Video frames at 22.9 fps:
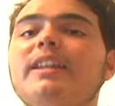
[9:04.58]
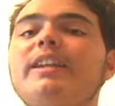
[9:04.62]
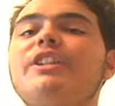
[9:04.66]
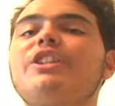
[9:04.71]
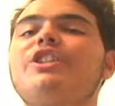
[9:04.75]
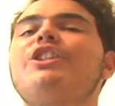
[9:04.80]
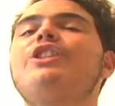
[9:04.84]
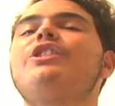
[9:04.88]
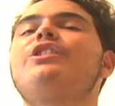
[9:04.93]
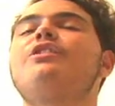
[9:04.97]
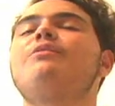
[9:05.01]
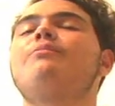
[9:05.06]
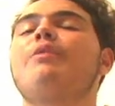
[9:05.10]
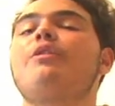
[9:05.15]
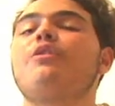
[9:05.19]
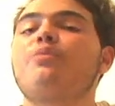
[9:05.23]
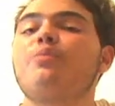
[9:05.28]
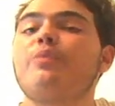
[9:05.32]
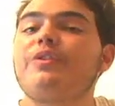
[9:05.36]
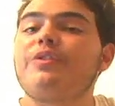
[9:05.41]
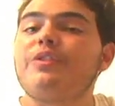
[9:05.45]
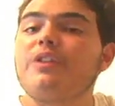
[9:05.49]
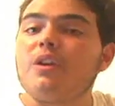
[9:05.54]
like she's in
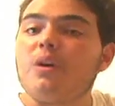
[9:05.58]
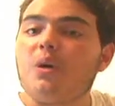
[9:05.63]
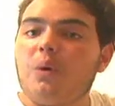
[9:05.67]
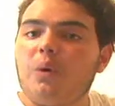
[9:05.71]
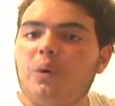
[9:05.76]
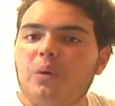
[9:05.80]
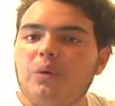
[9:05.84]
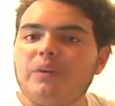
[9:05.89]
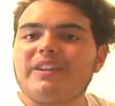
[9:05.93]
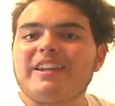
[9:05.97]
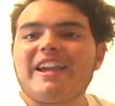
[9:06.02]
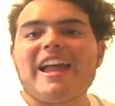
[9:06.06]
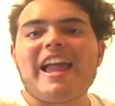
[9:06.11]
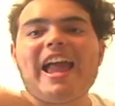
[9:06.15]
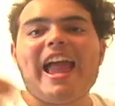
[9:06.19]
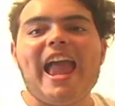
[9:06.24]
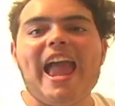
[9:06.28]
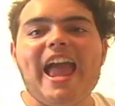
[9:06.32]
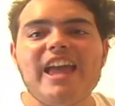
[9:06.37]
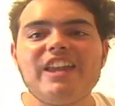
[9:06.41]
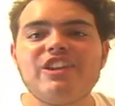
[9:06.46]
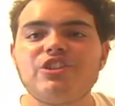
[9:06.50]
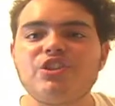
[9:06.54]
both with the old
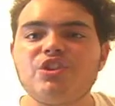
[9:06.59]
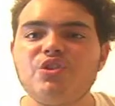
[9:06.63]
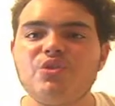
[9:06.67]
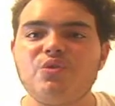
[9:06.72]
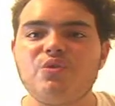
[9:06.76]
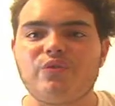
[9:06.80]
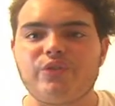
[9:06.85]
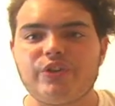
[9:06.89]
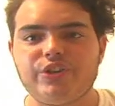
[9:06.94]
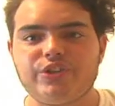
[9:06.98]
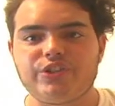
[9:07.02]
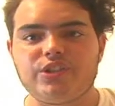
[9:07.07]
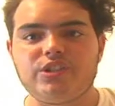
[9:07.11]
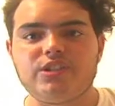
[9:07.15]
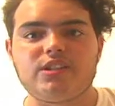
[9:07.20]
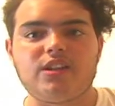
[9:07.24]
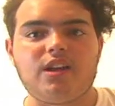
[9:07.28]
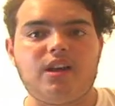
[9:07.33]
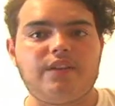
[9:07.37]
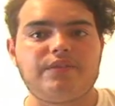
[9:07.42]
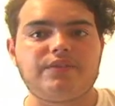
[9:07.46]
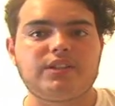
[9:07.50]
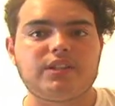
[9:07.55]
and new versions
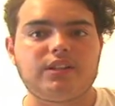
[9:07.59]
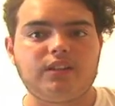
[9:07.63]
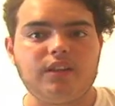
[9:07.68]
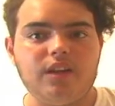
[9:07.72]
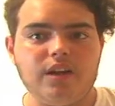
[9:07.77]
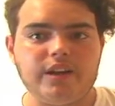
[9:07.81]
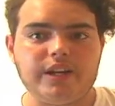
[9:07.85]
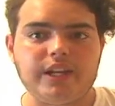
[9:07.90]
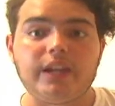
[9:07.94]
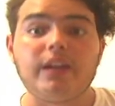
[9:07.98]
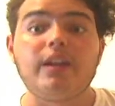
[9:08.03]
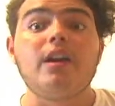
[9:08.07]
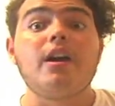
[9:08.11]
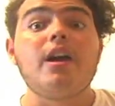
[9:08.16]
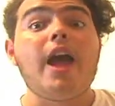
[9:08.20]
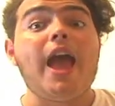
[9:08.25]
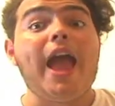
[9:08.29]
of Solani.